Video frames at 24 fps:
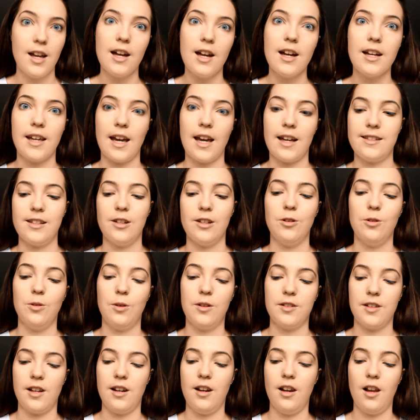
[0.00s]
get it all
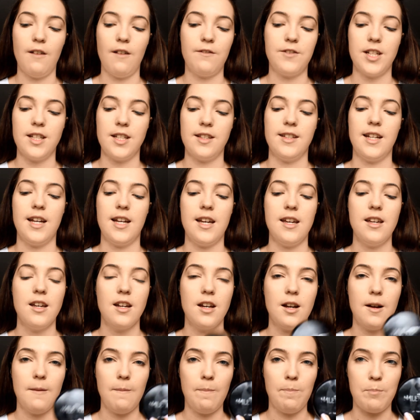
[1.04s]
because I love Disney.
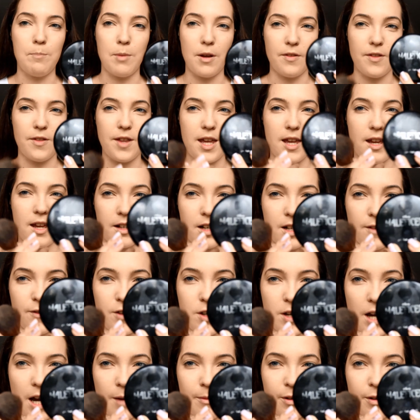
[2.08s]
But I don't know
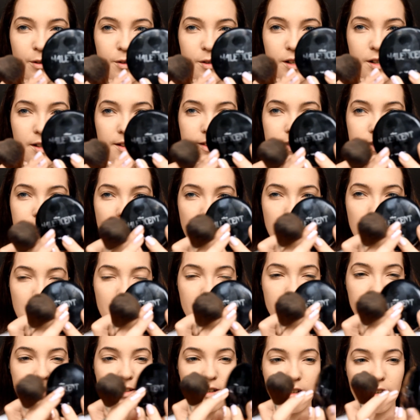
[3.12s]
how well you can see, but
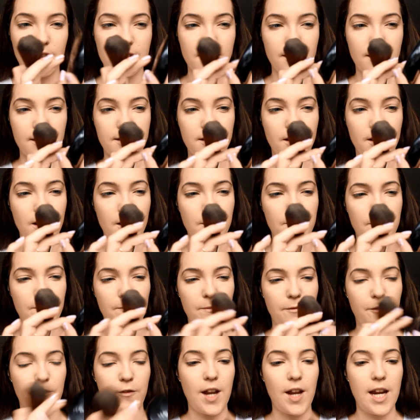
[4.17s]
it's starting to
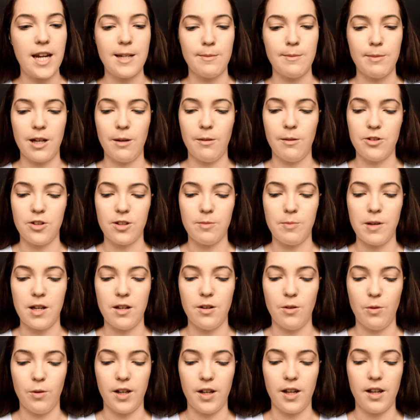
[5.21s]
fade a bit, which is a bit
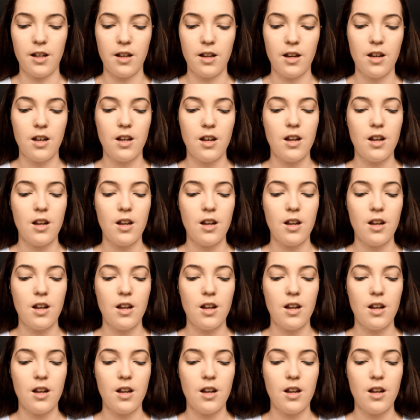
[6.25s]
annoying.